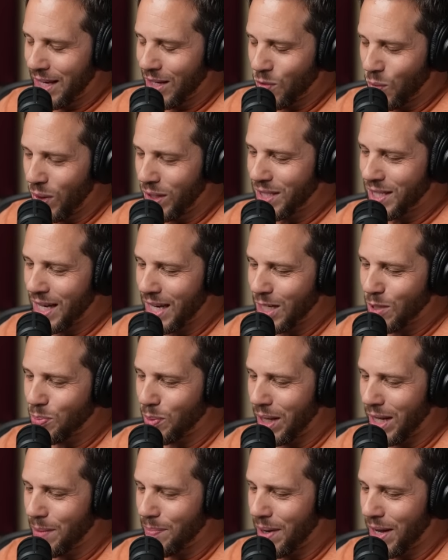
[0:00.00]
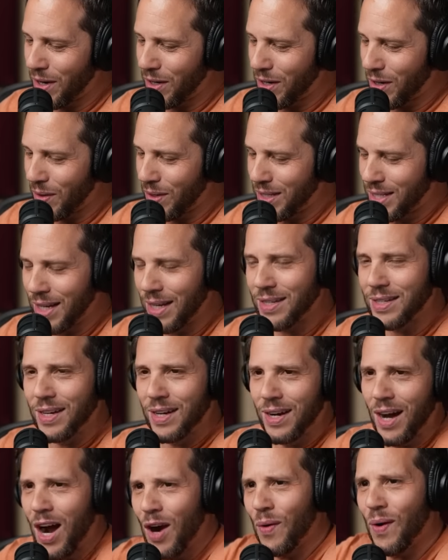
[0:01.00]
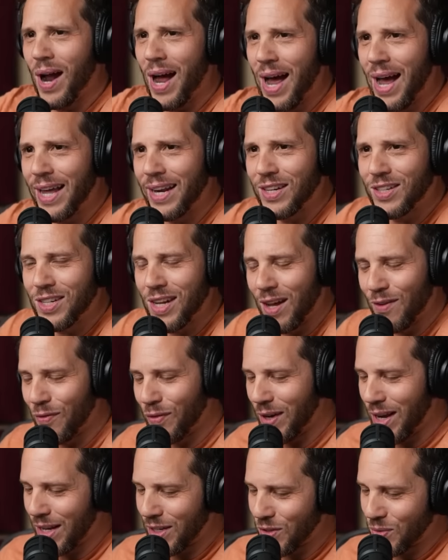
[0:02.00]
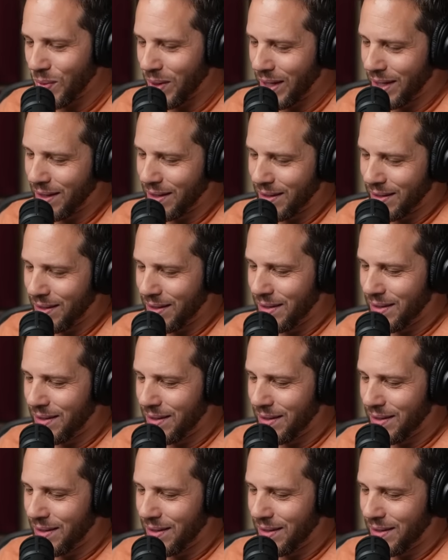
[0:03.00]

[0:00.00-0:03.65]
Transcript: And once they explain it better, Cody says, all right, it's on for next week.